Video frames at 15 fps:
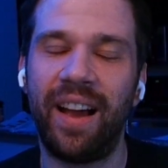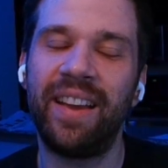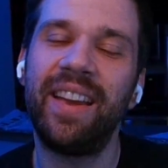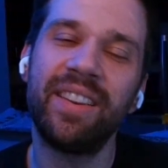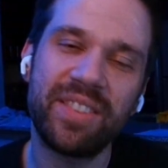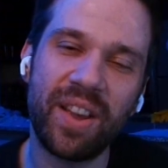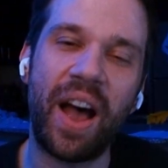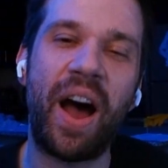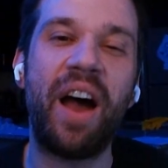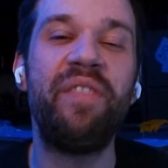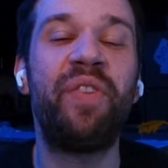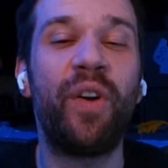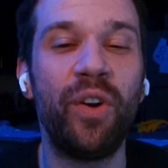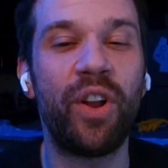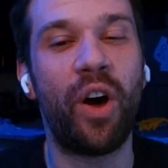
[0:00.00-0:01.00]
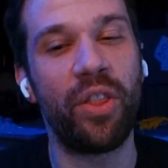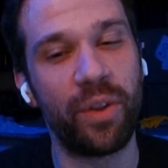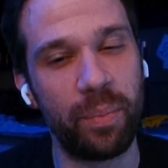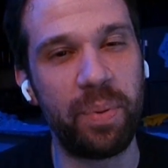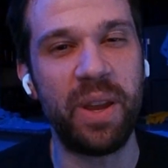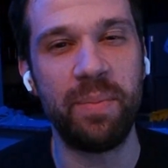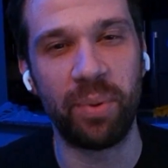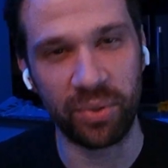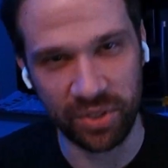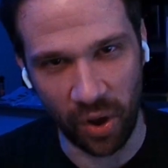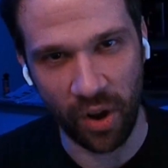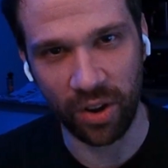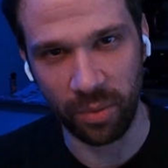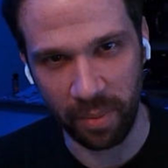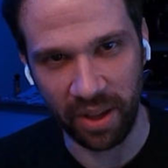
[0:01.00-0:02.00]
I guess I've heard other people
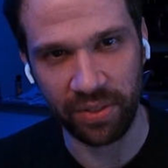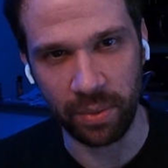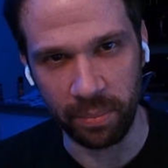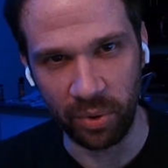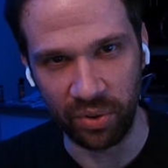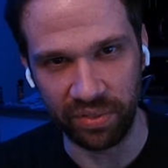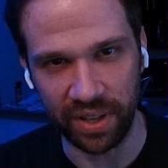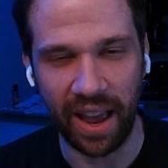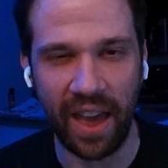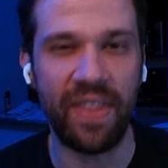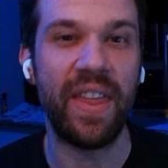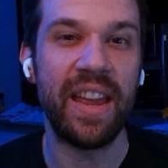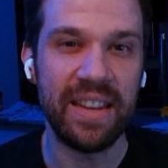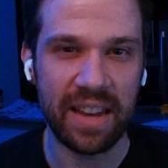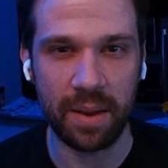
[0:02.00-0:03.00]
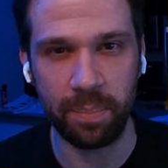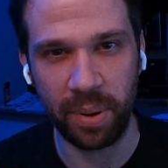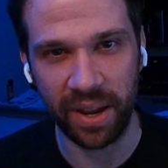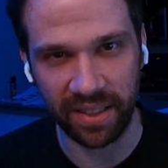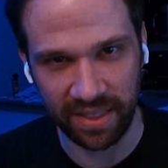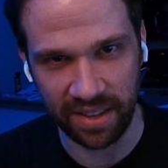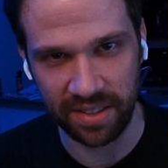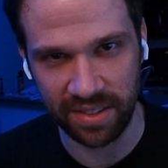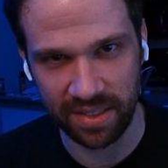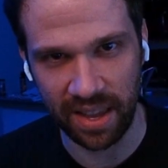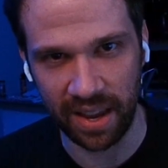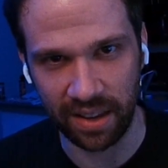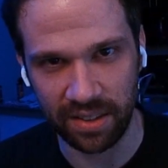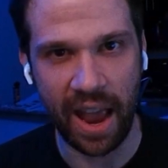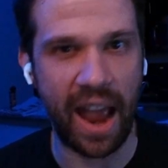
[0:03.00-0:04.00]
talk about the movie and they nitpick these
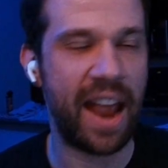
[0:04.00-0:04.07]
things.